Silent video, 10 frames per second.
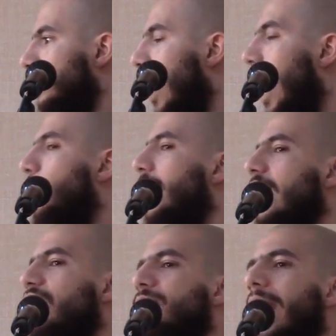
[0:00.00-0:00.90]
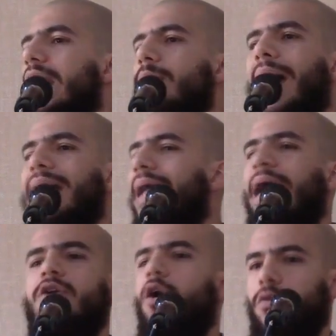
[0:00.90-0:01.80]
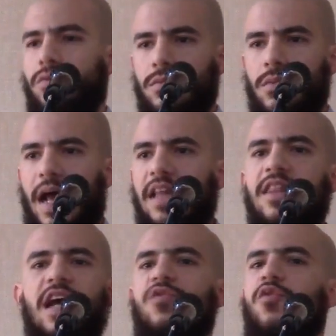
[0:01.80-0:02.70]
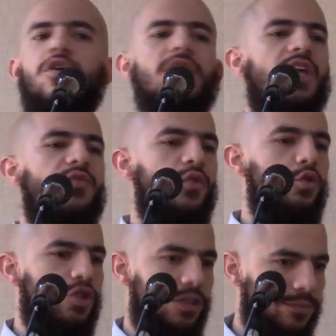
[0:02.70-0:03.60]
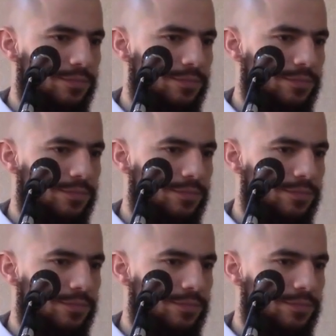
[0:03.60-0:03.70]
I believe many might not know, and therefore the confusion.